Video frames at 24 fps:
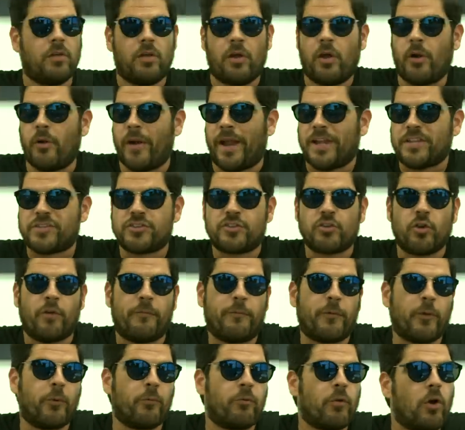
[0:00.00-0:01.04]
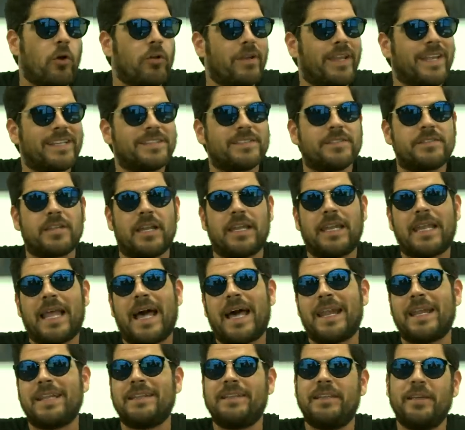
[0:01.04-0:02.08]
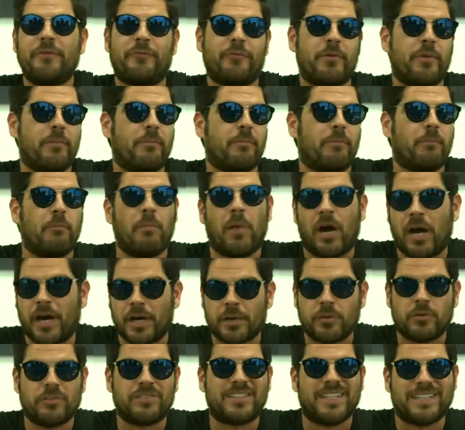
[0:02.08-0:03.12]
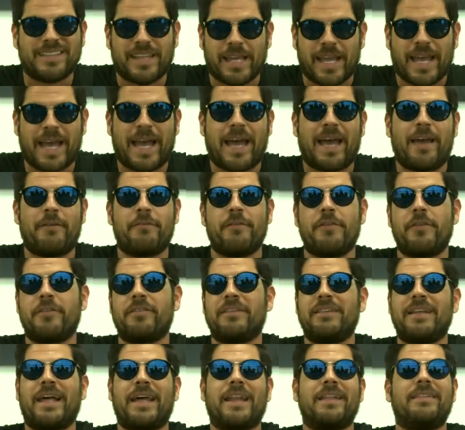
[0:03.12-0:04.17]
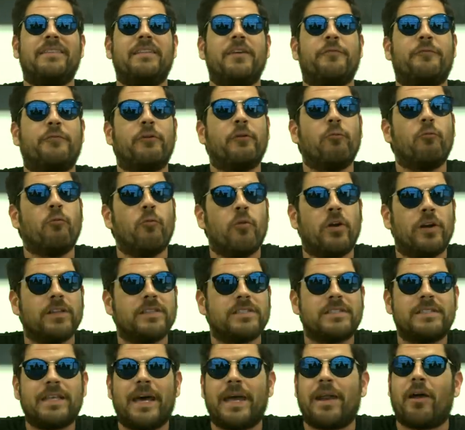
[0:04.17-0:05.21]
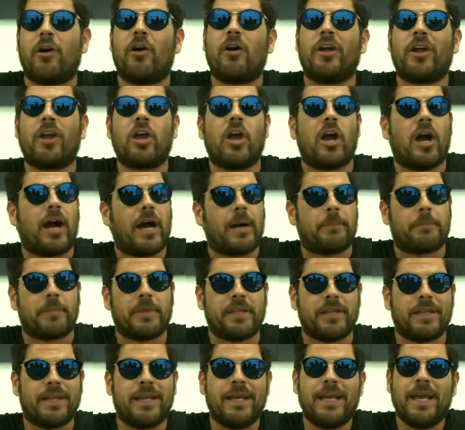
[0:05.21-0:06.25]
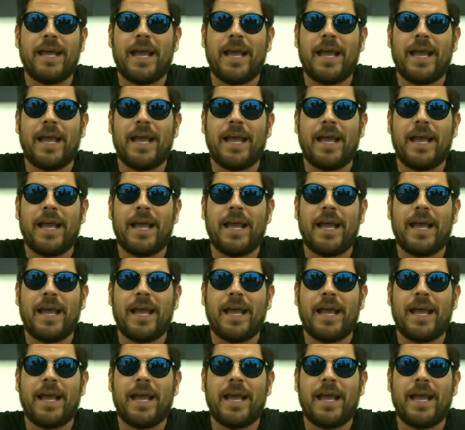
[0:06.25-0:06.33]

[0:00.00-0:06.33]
All right, so for Rolex, there's a lot of different models that they have, and there's a lot of different ones that are copied.